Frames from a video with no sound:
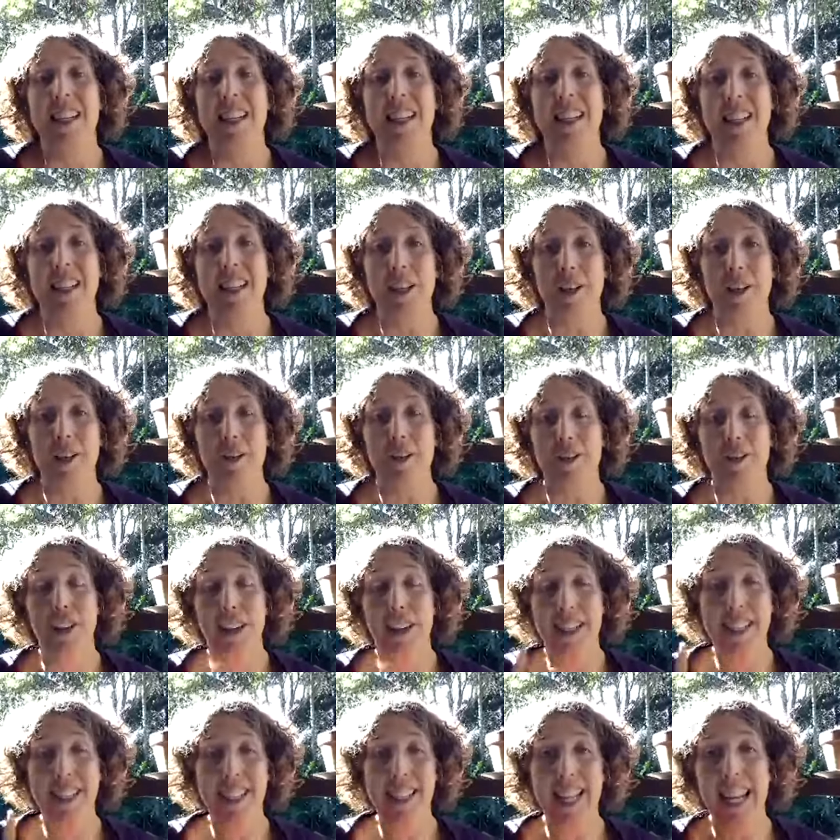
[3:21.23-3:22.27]
so, the
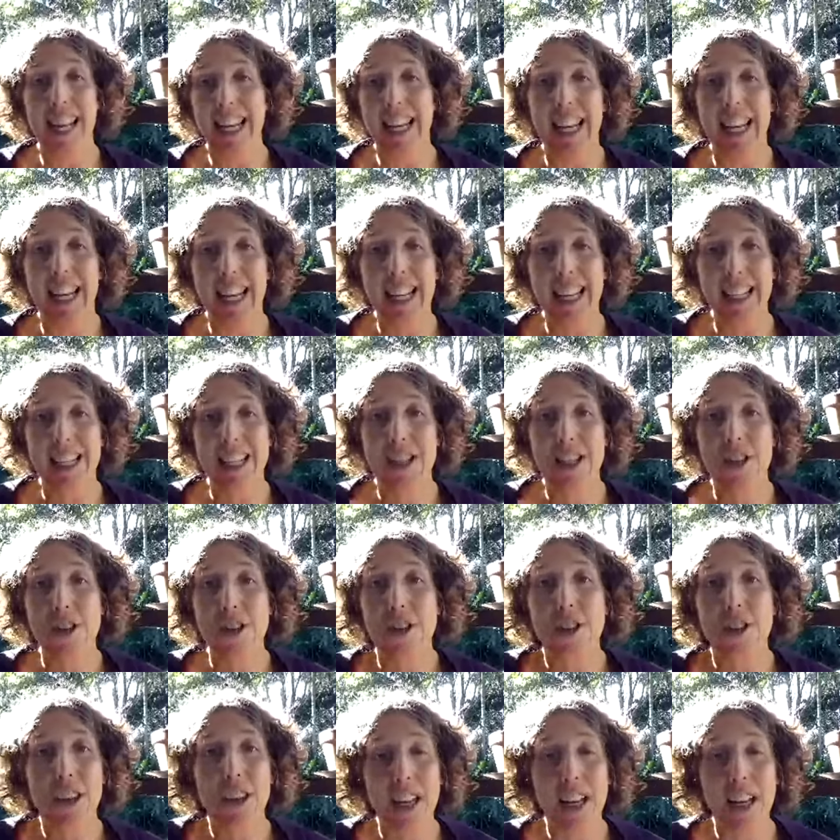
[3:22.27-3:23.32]
first thing is
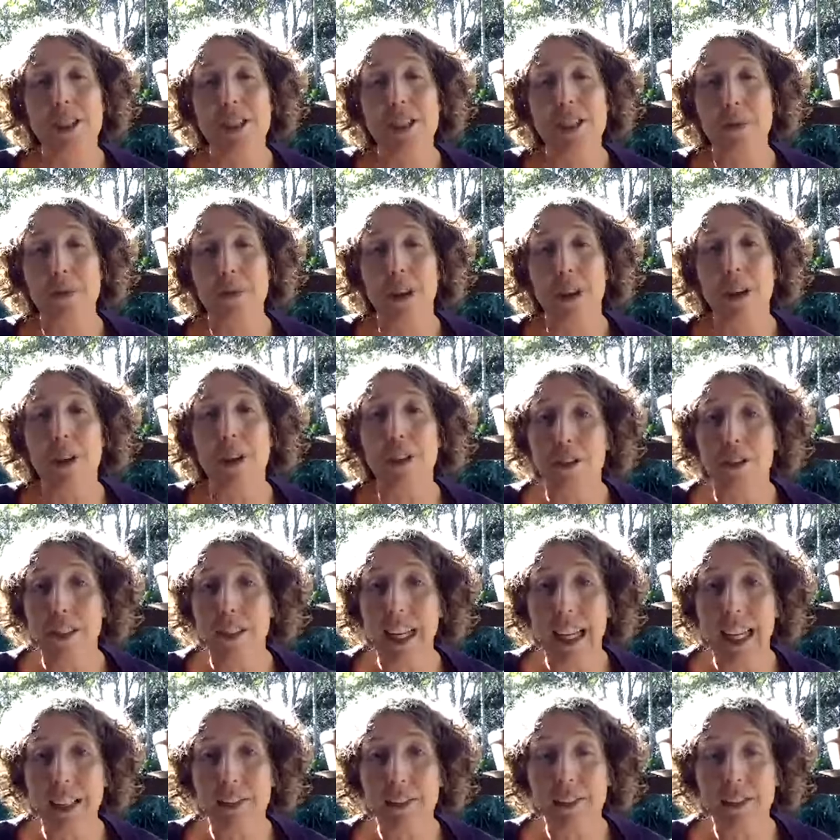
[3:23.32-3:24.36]
tune in to what you're
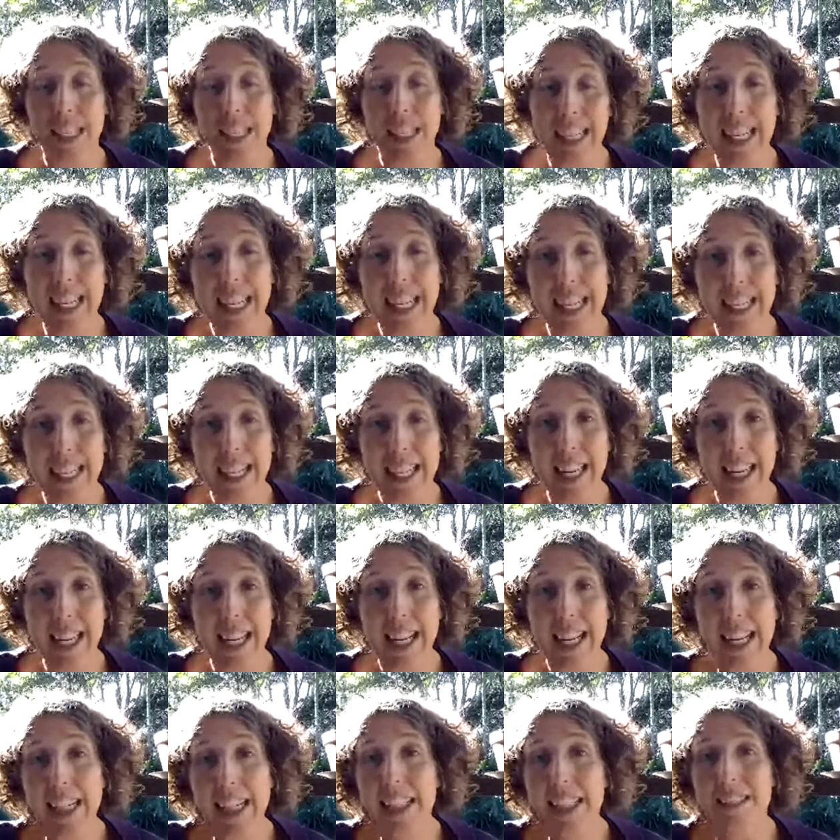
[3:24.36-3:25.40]
really feeling and
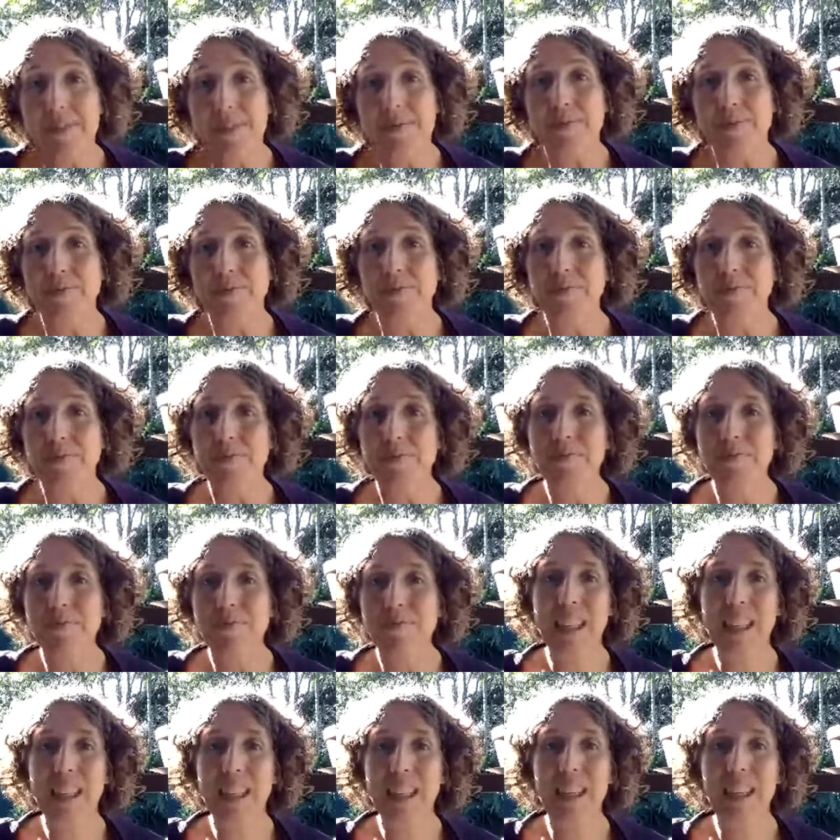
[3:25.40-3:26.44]
needing.
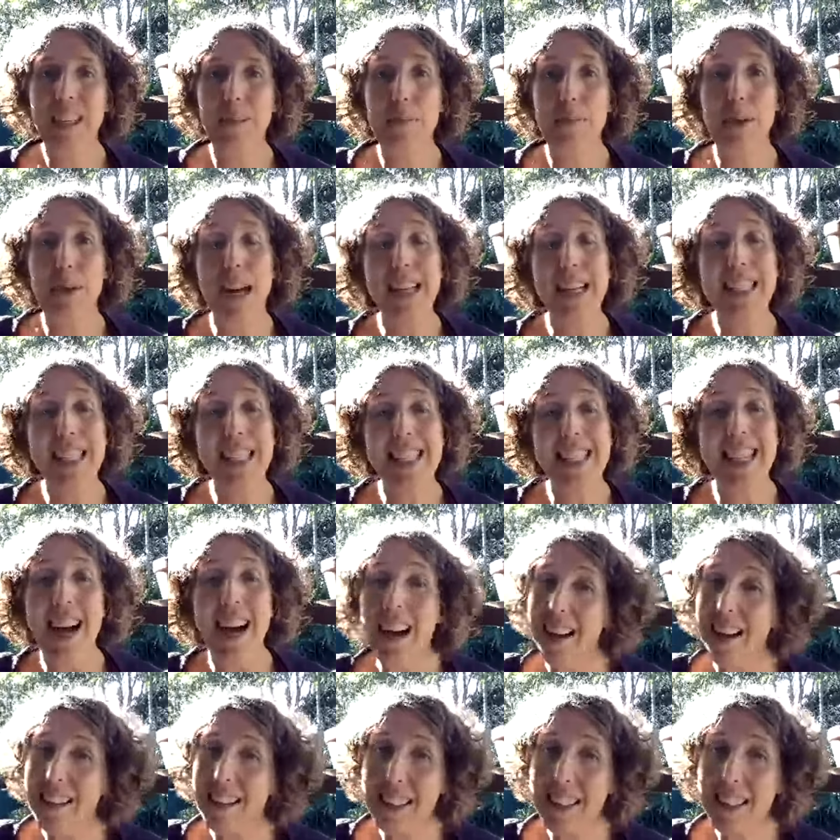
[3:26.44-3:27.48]
Practice
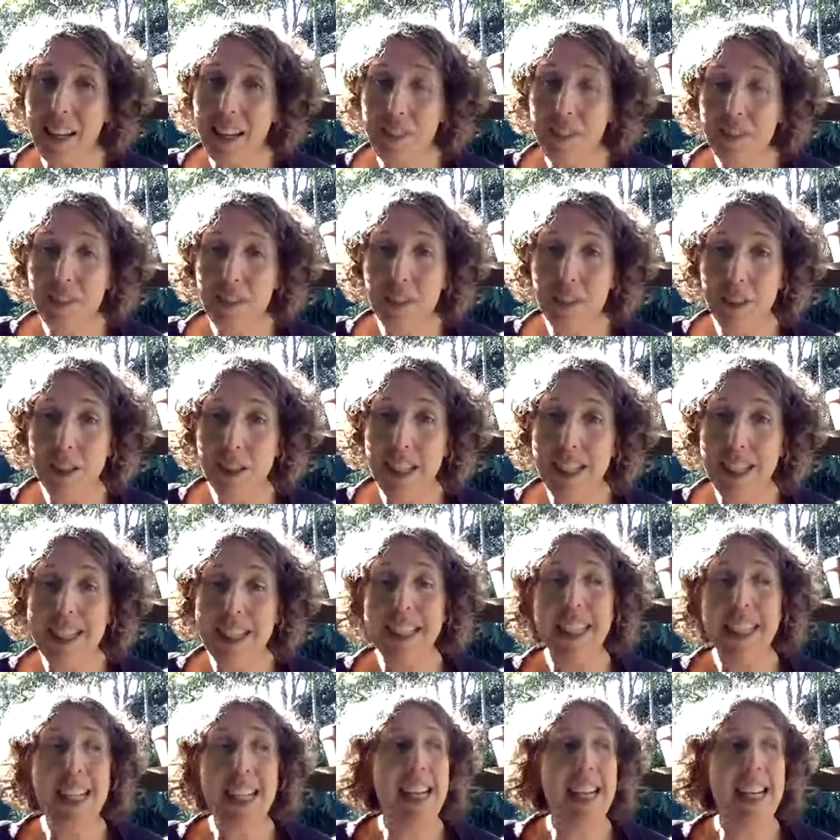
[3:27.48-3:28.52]
asking for it.
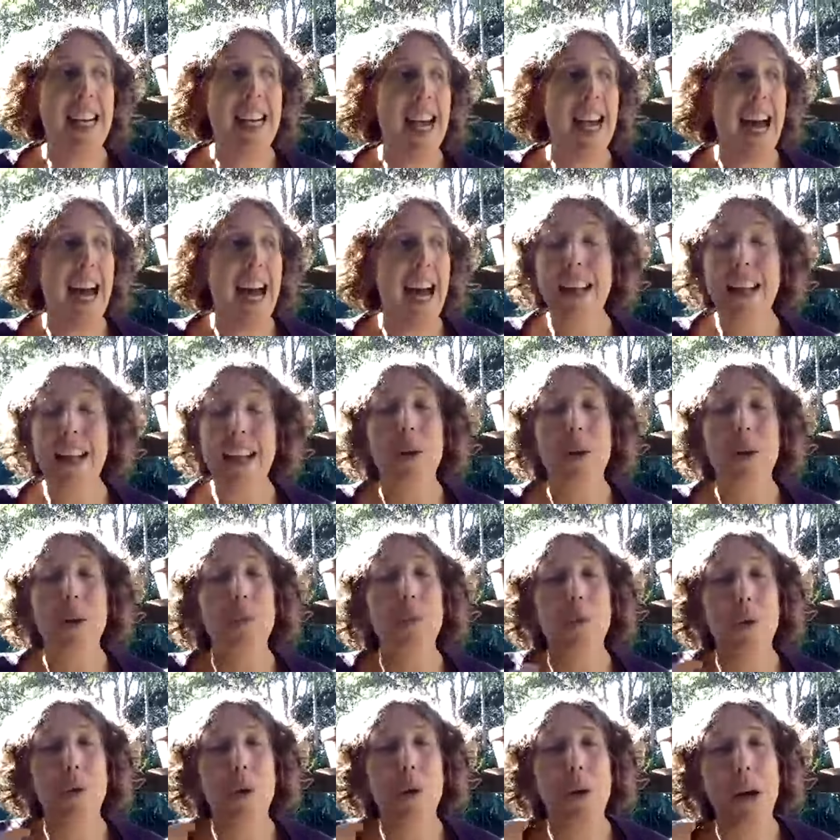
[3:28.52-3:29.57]
And
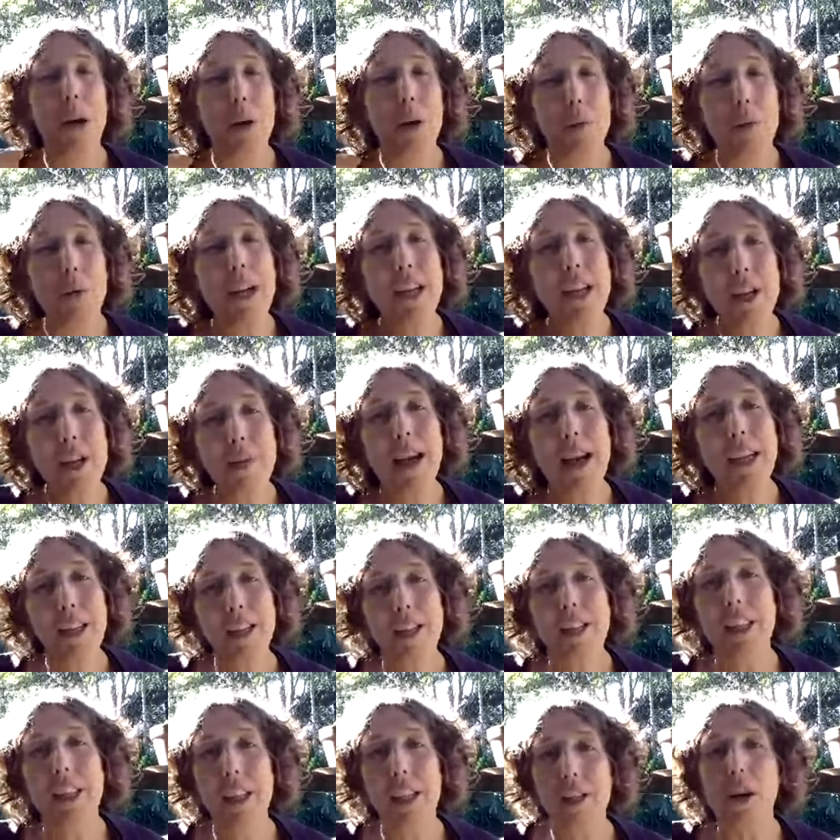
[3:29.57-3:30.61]
when you
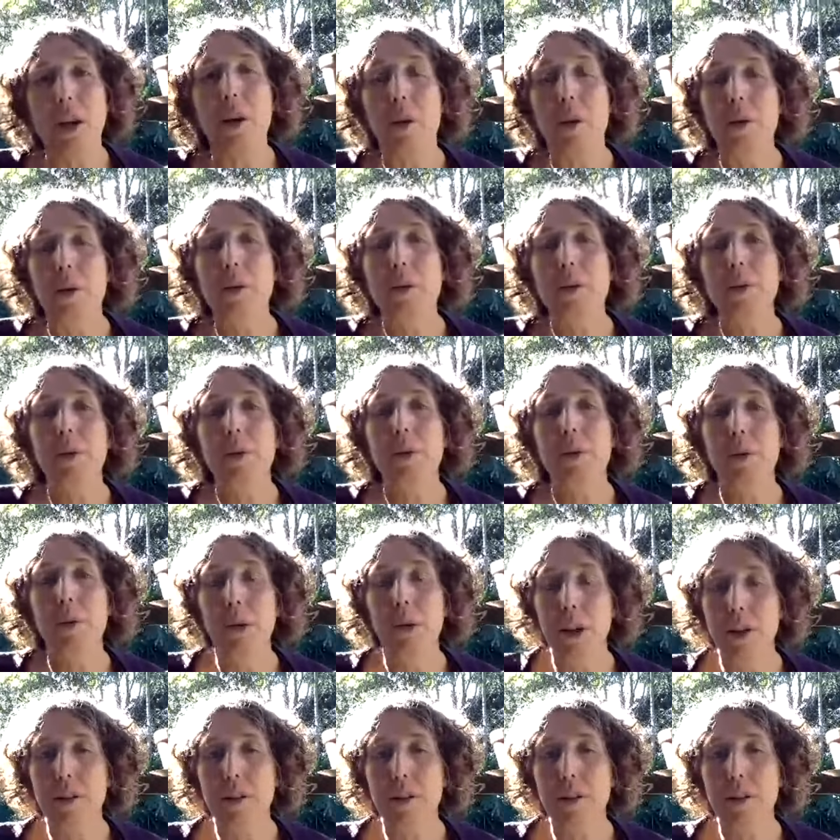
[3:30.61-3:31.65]
actually know what
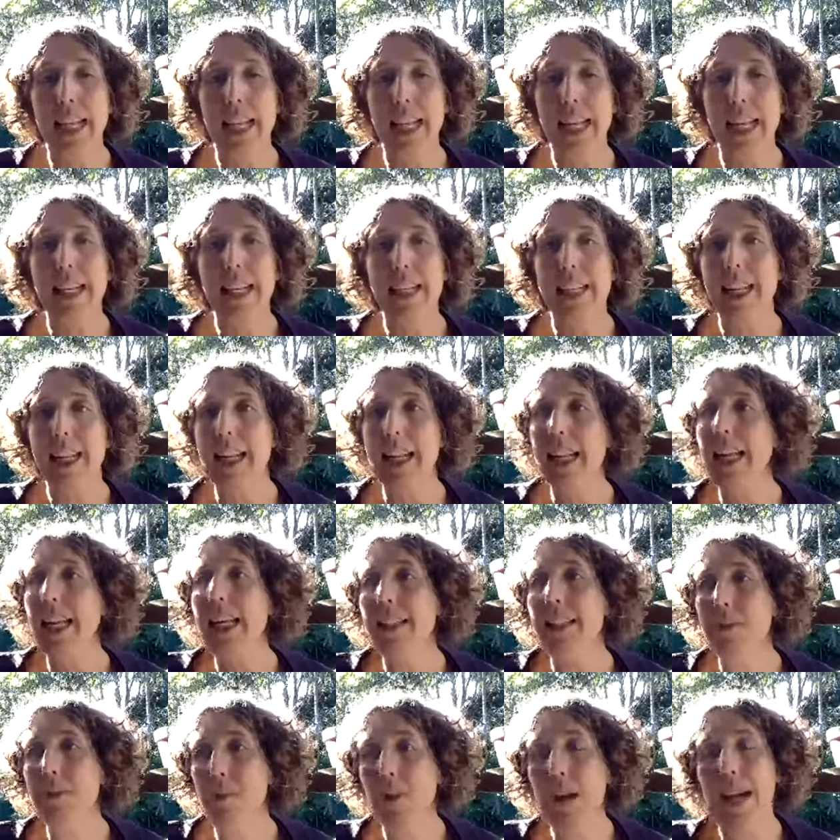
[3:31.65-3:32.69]
you're feeling and needing,
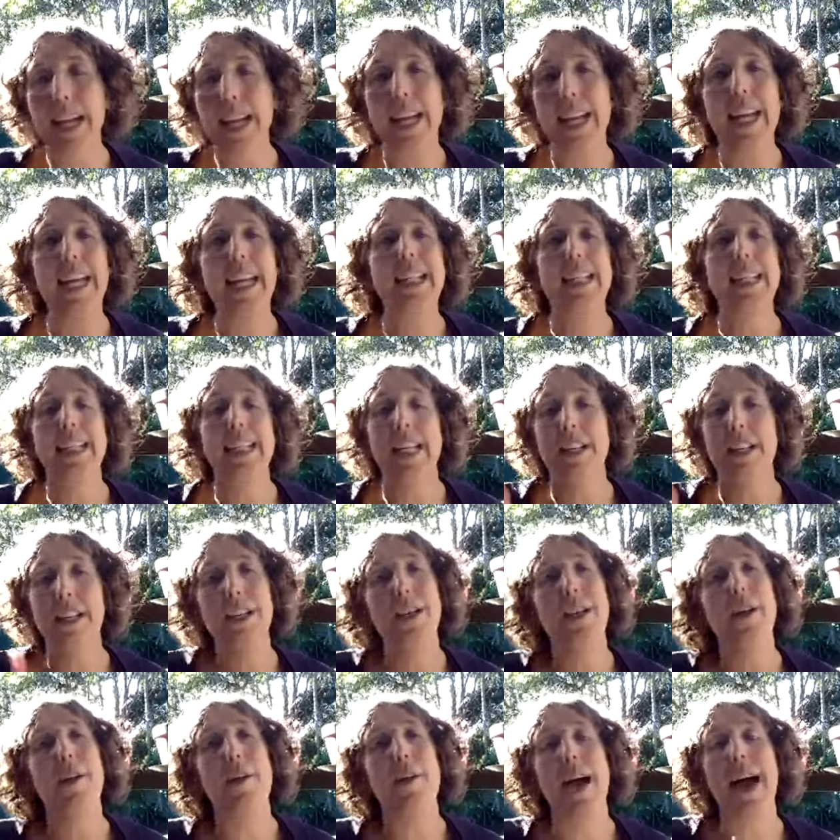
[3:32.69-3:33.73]
it's way easier to
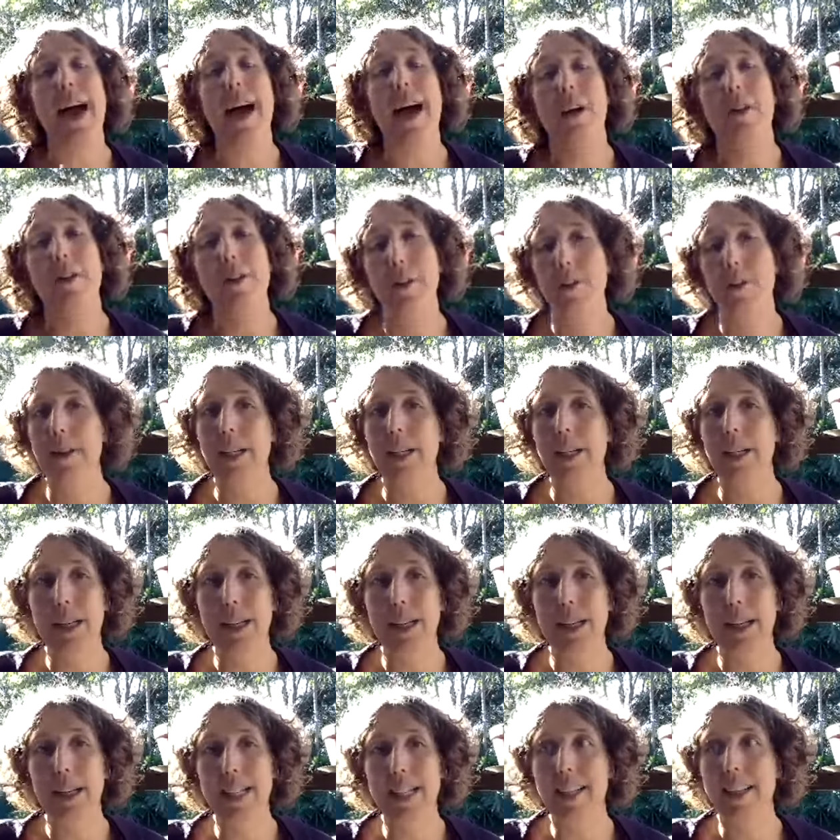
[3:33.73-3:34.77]
know how to
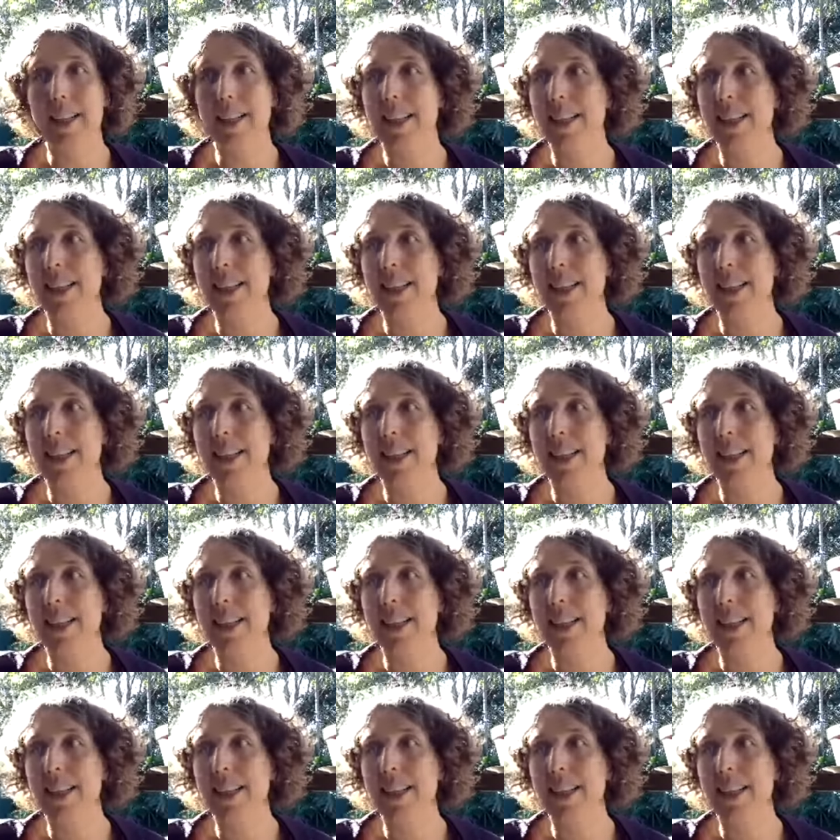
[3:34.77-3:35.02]
express it.